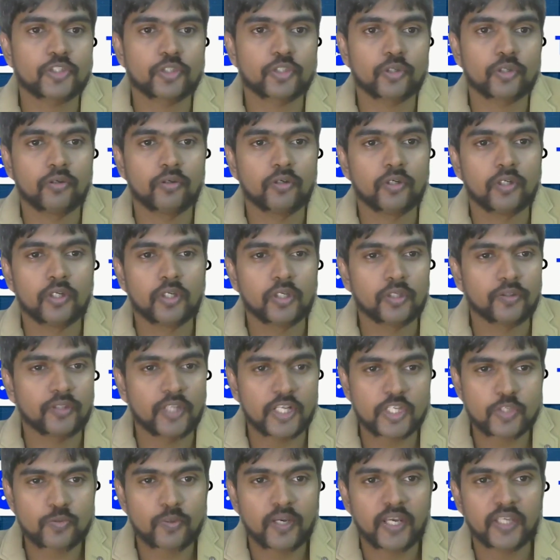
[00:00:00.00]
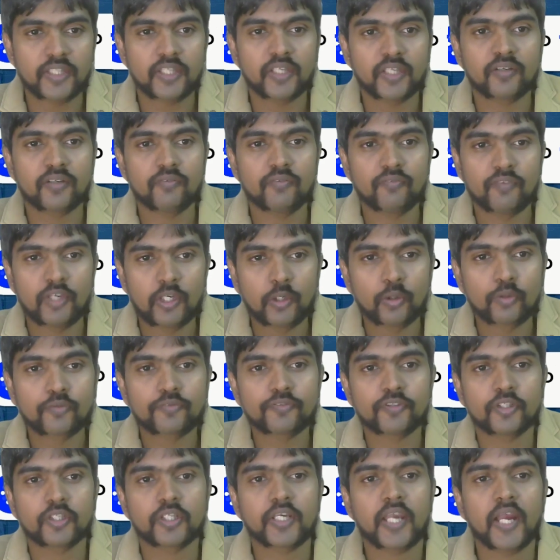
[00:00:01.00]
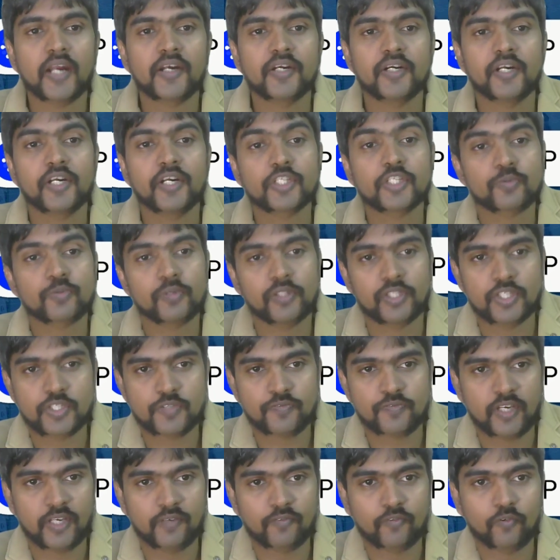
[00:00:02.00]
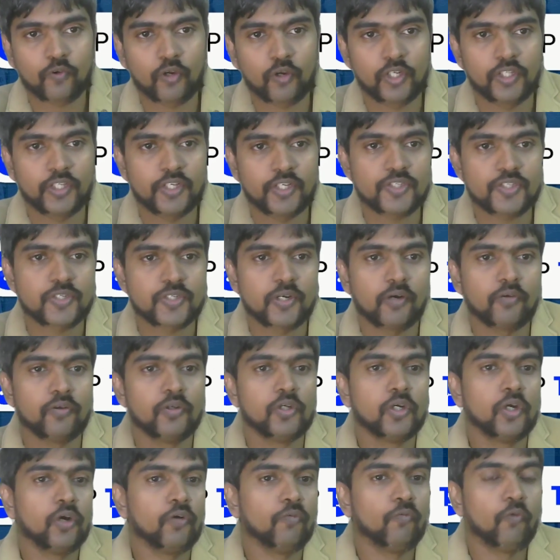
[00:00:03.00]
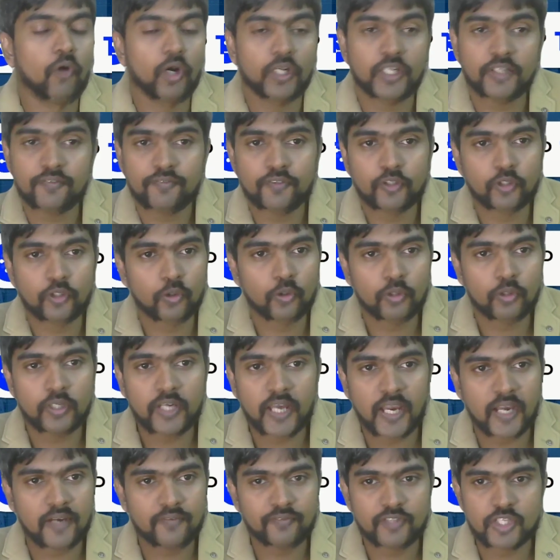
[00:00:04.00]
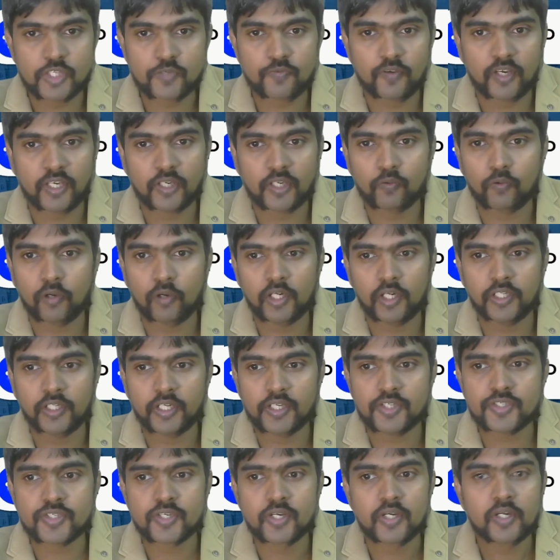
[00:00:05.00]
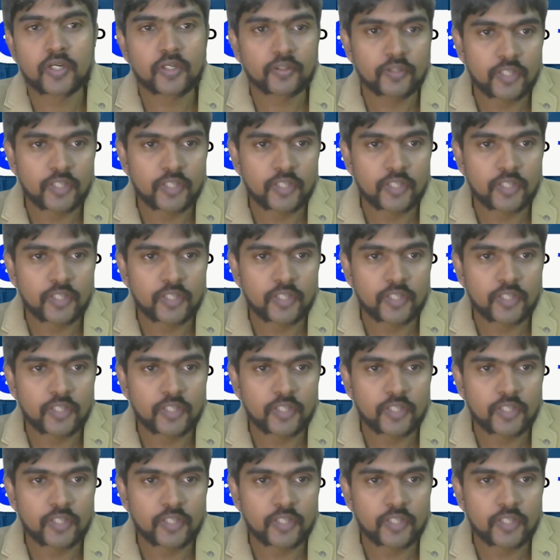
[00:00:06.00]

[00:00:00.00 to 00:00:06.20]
So that's why I think we look for candidates with these 5 qualities. Now, what if you don't have these 5 qualities?